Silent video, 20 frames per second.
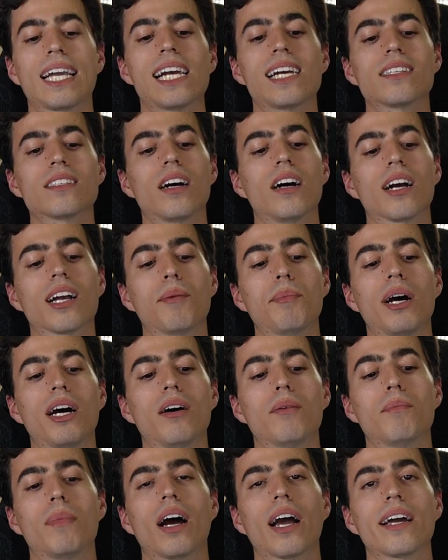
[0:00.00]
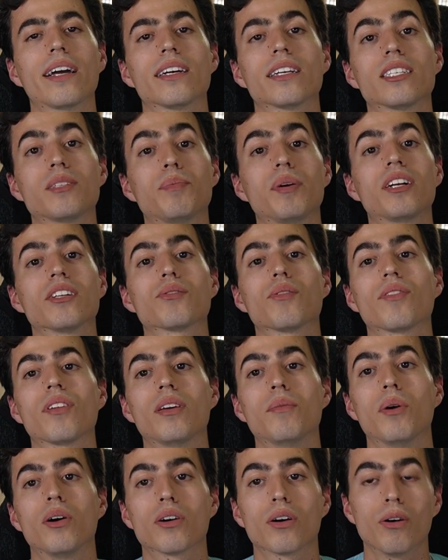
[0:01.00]
can't talk about my experience with
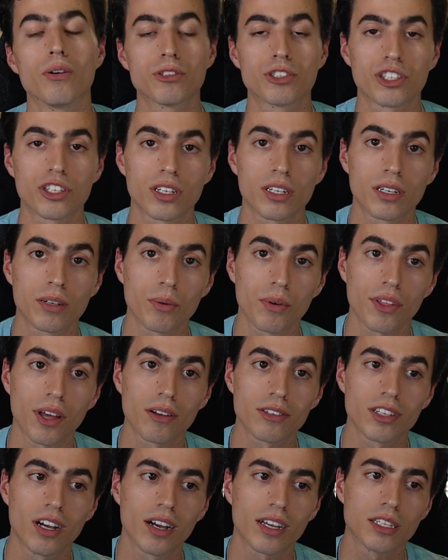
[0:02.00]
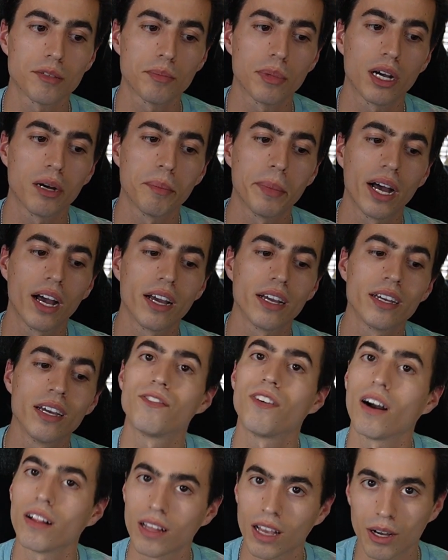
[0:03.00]
emo culture without talking about my
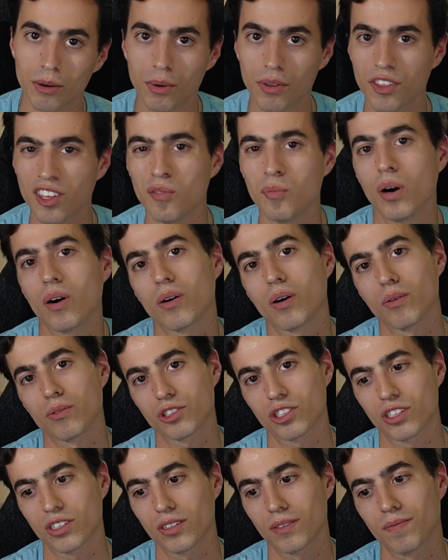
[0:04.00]
fallout with emo culture.